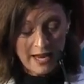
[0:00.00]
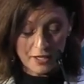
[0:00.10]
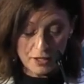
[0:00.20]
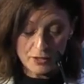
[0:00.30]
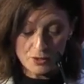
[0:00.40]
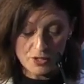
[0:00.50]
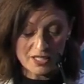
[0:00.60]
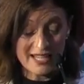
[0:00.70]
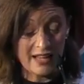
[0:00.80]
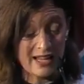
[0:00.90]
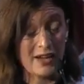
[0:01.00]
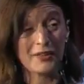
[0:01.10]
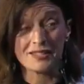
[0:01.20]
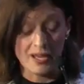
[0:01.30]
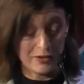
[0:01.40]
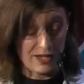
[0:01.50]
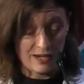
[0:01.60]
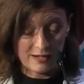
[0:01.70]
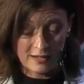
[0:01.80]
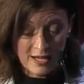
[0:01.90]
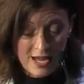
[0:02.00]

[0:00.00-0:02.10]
In conclusion, telehealth is healthcare